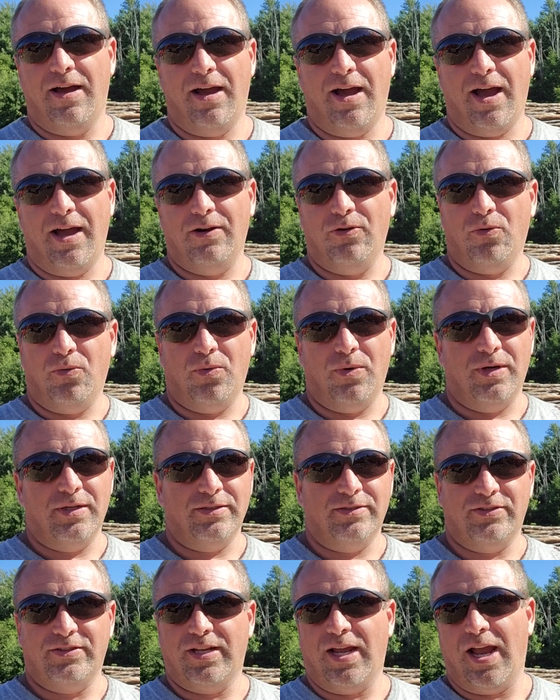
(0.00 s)
I don't want
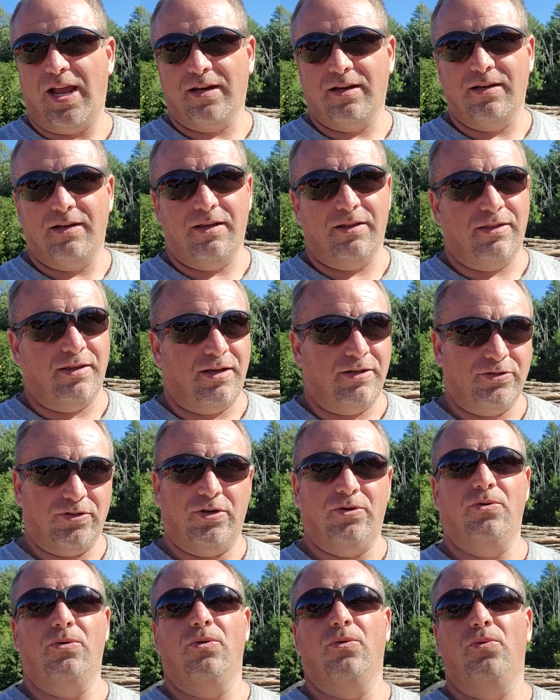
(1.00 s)
to stack a
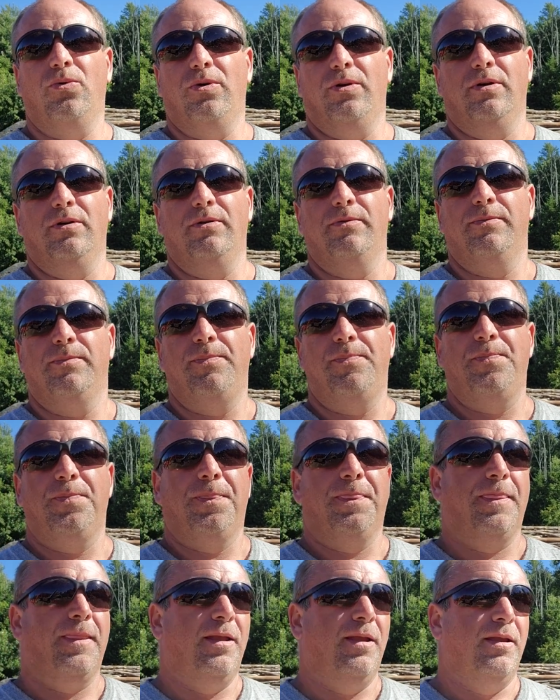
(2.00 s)
thousand cord of wood
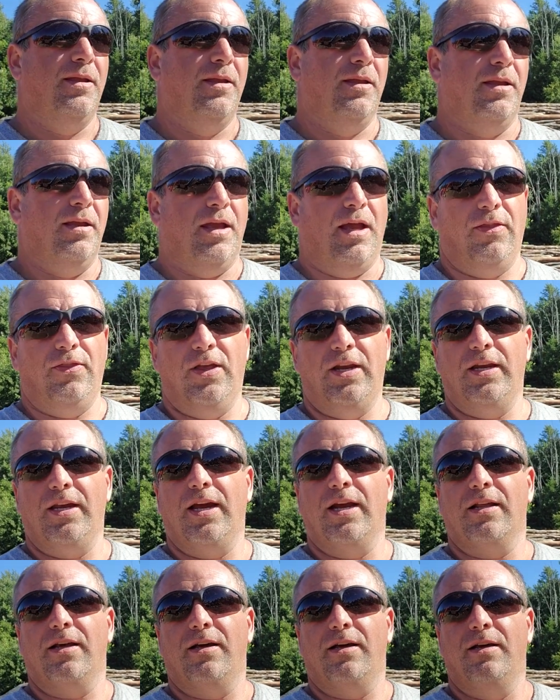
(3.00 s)
and then you
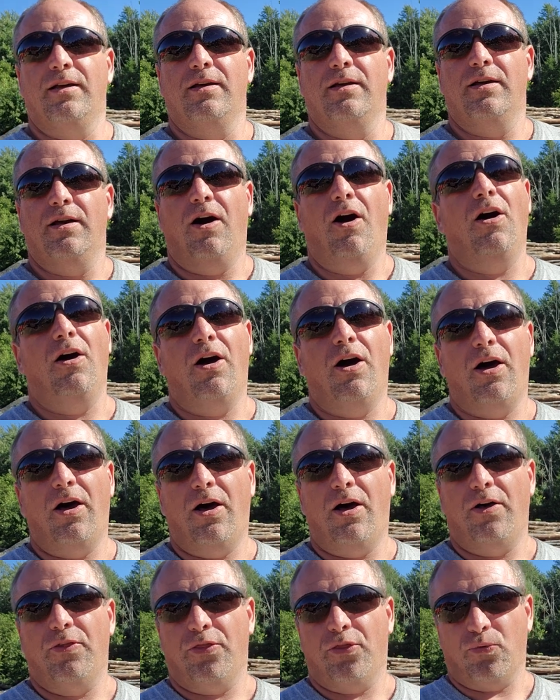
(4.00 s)
gotta
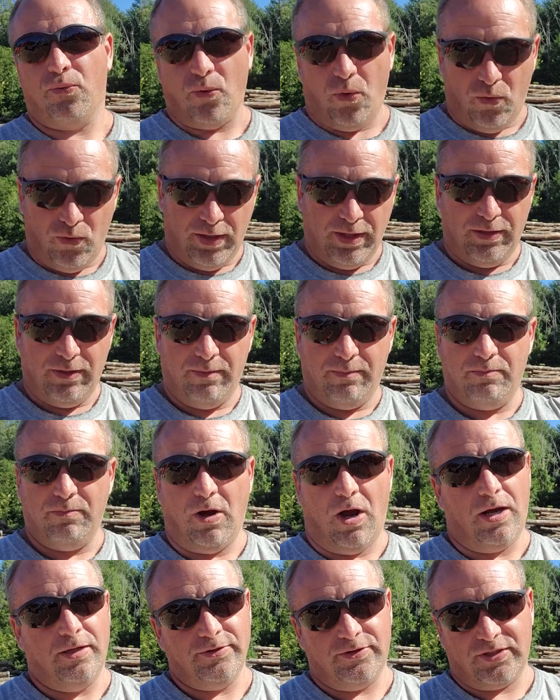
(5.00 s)
uh, throw it in the
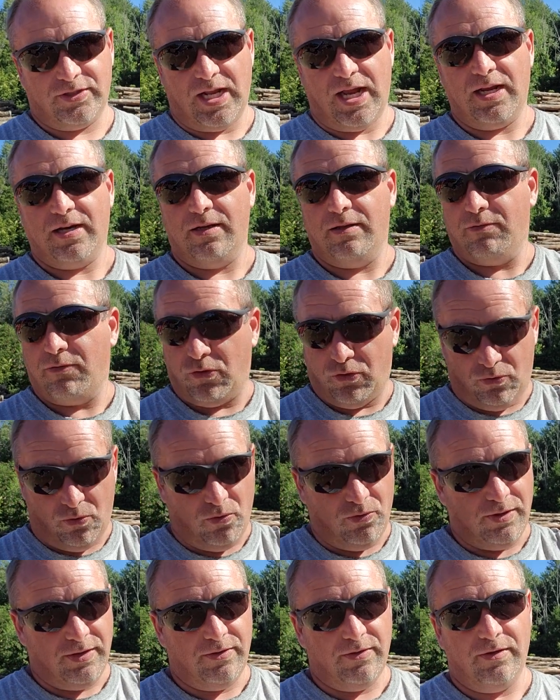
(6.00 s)
unstack it
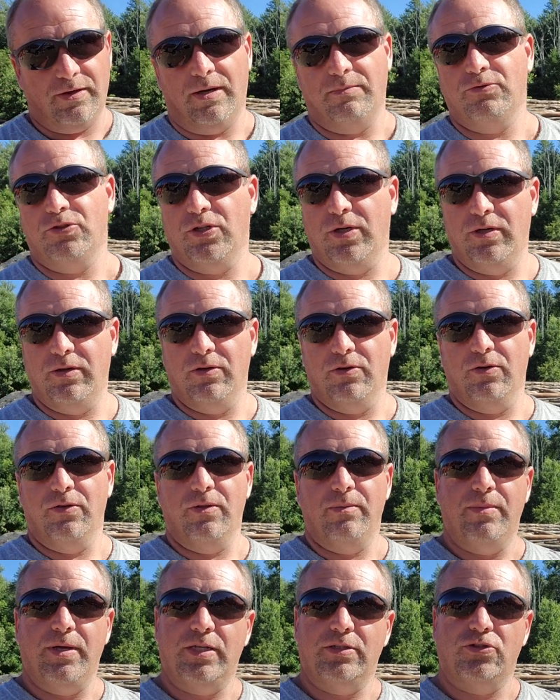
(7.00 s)
throw it in the dump trailer or
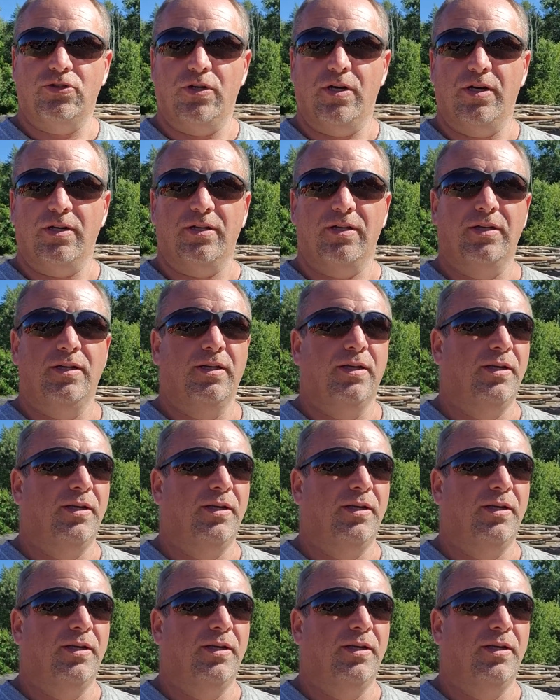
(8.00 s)
the big truck